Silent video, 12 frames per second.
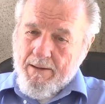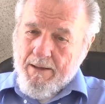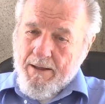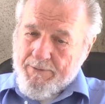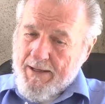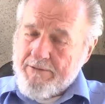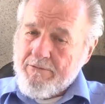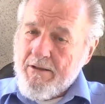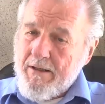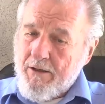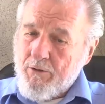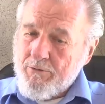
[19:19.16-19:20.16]
And that
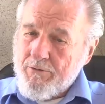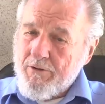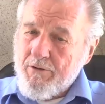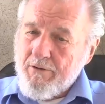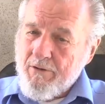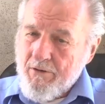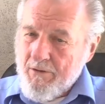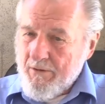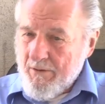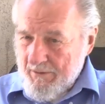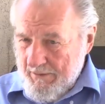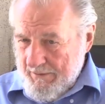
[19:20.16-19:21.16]
town
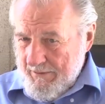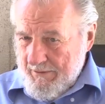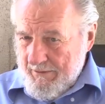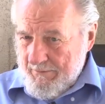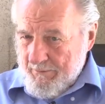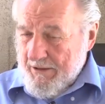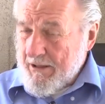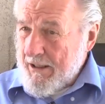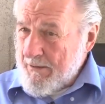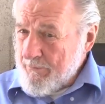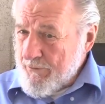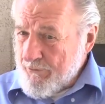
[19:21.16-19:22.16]

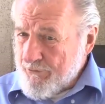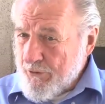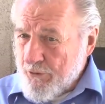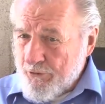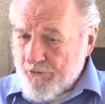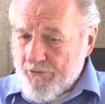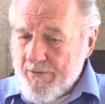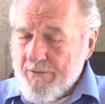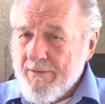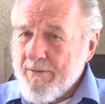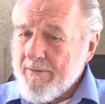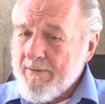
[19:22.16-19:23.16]
became the first
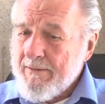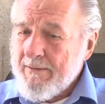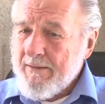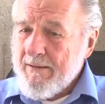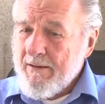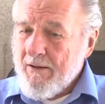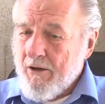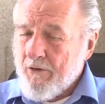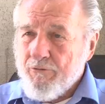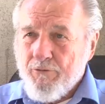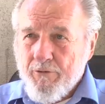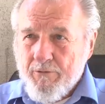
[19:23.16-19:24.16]

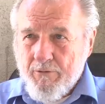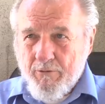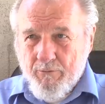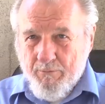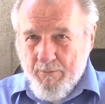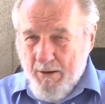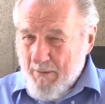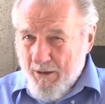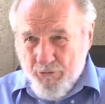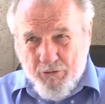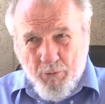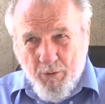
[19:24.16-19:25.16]
of
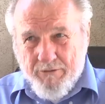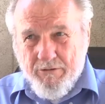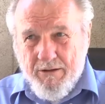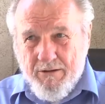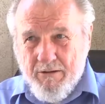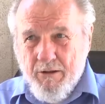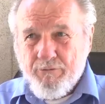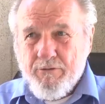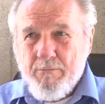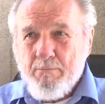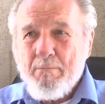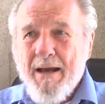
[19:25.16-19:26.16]
about 20
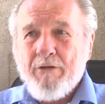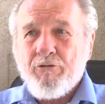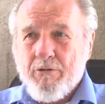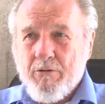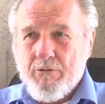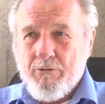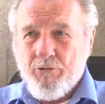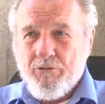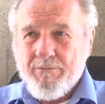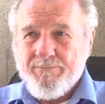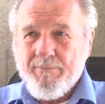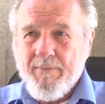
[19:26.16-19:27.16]
different massacres
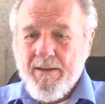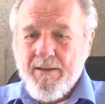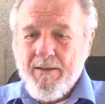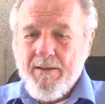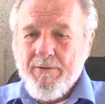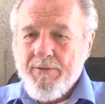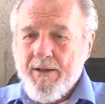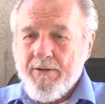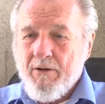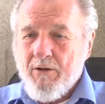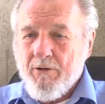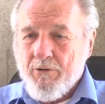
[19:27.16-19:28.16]
that
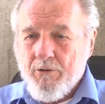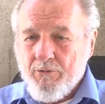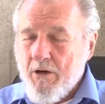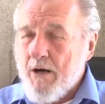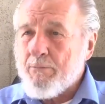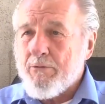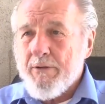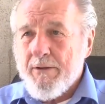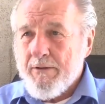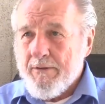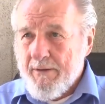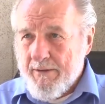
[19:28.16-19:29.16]
are
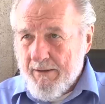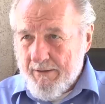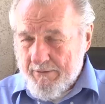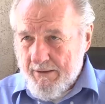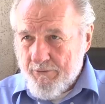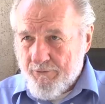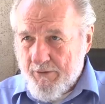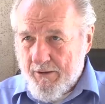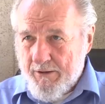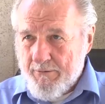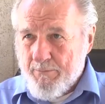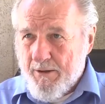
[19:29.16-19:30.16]
corroborated and
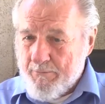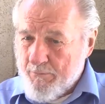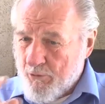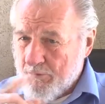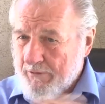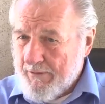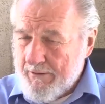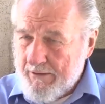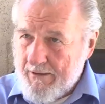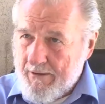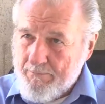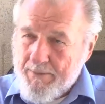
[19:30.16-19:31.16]
identified by both
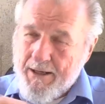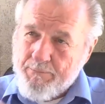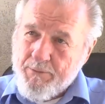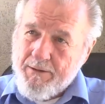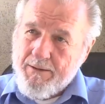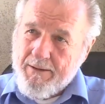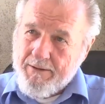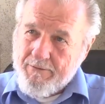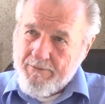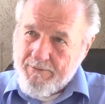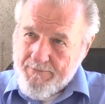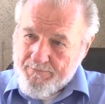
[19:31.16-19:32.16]
Elam Pappi
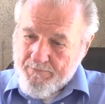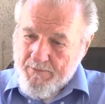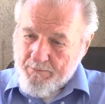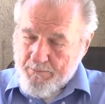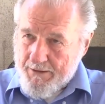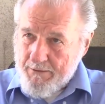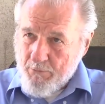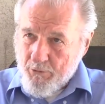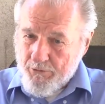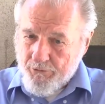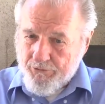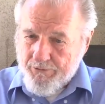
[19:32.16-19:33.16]
and Benny
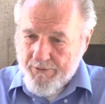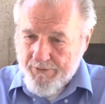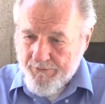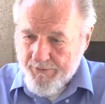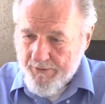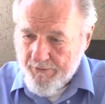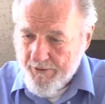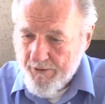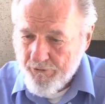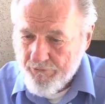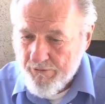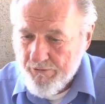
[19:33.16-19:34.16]
Morris in their
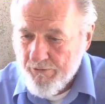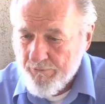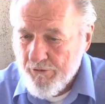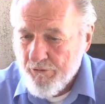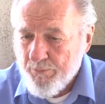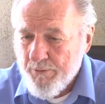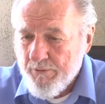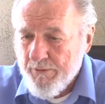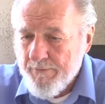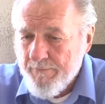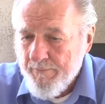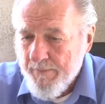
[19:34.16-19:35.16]
histories of this period,